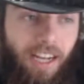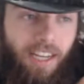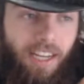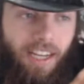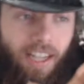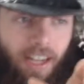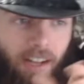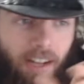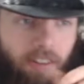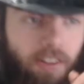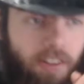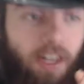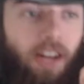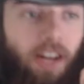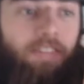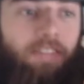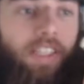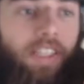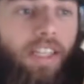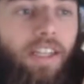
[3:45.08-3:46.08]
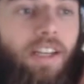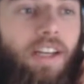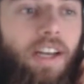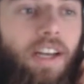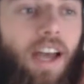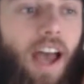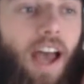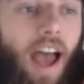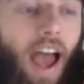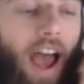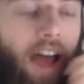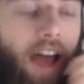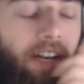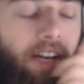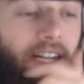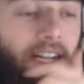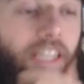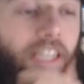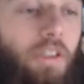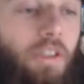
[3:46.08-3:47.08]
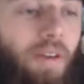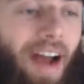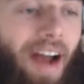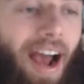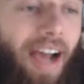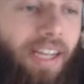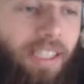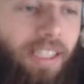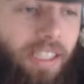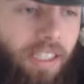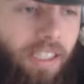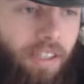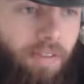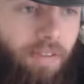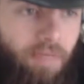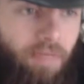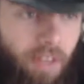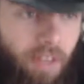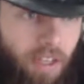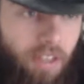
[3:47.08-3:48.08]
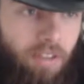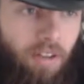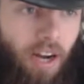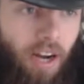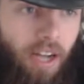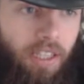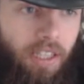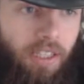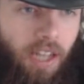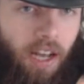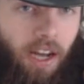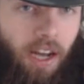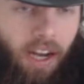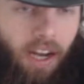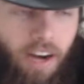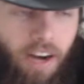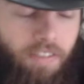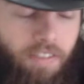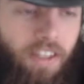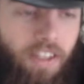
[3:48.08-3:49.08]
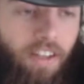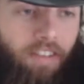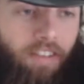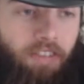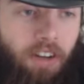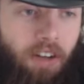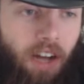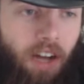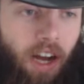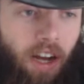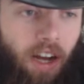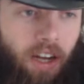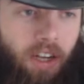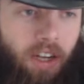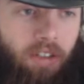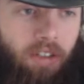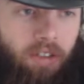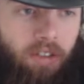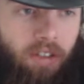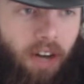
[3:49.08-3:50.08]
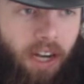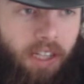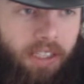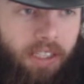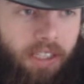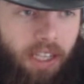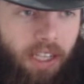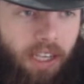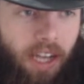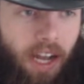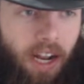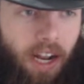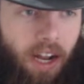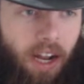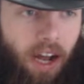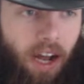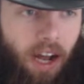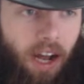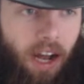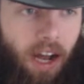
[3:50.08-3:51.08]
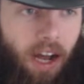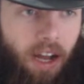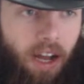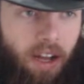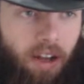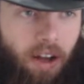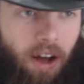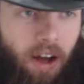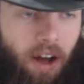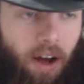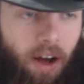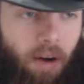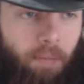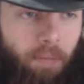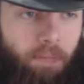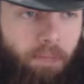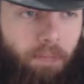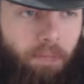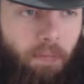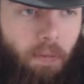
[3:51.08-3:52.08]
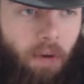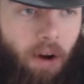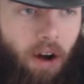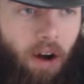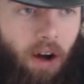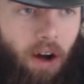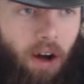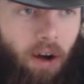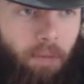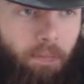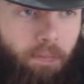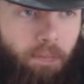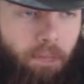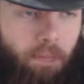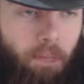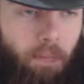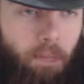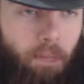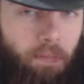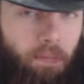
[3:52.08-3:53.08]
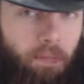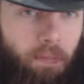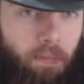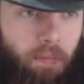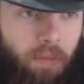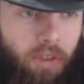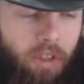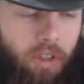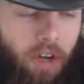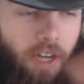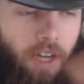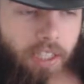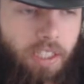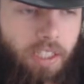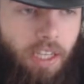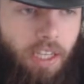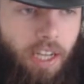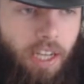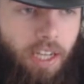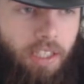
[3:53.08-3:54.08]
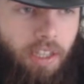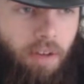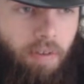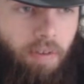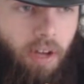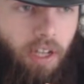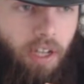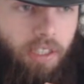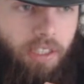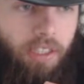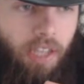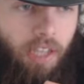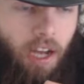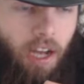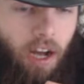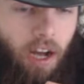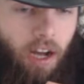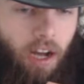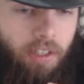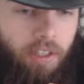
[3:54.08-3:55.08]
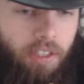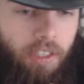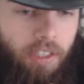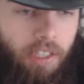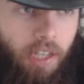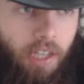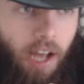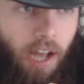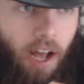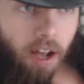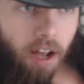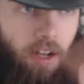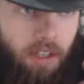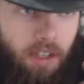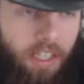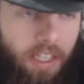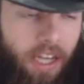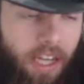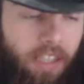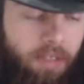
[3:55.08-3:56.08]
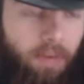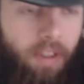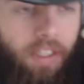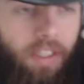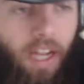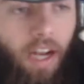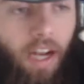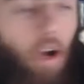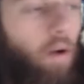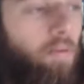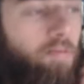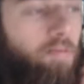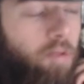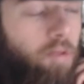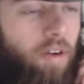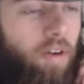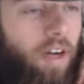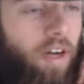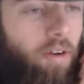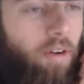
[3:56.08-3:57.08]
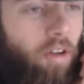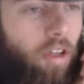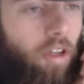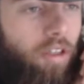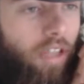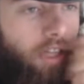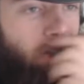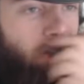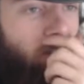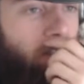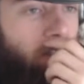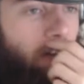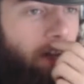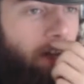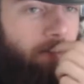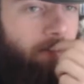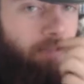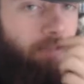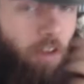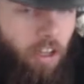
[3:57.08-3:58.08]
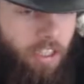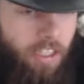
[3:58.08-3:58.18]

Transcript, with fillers: kill him, kind of thing. And uh, he tries, tries to kind of even uh, tries to get uh, uh, tries to get him as get him. It's like, oh, sorry, I lost. I should not have lost